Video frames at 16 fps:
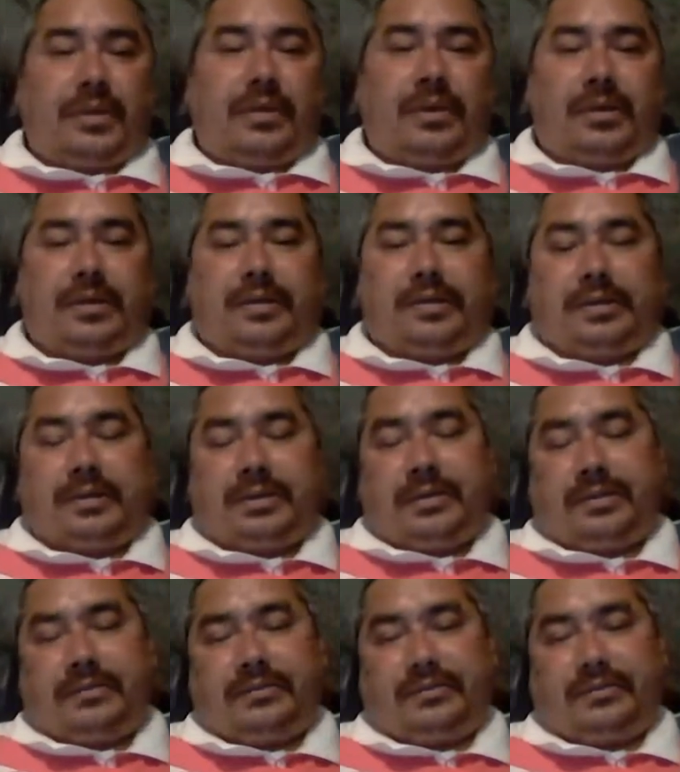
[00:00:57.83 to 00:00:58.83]
And,
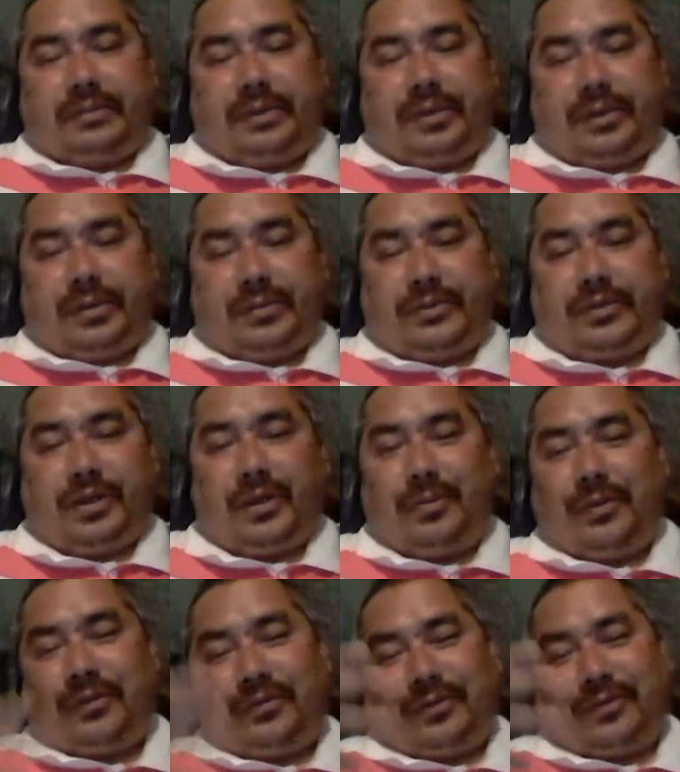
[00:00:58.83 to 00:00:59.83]
you know,
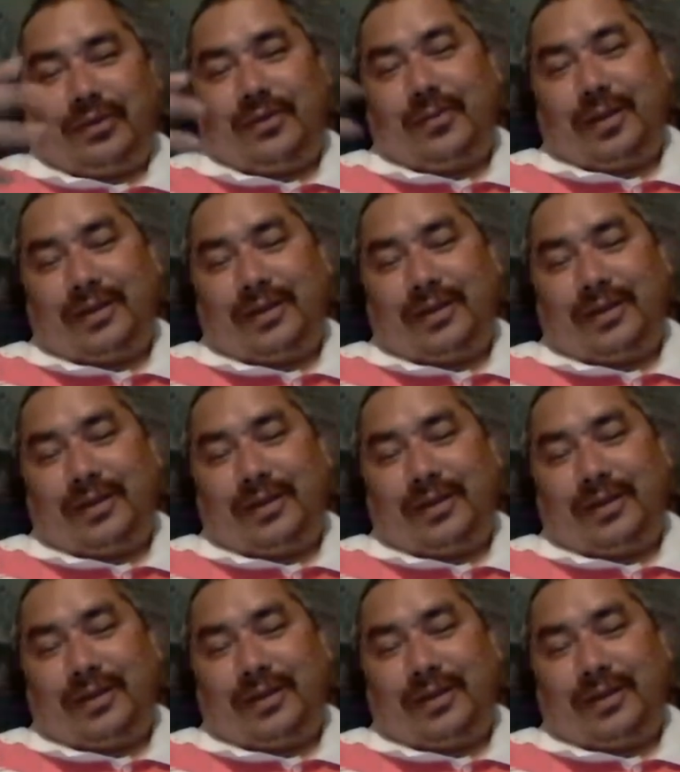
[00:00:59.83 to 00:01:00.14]
trying to be funny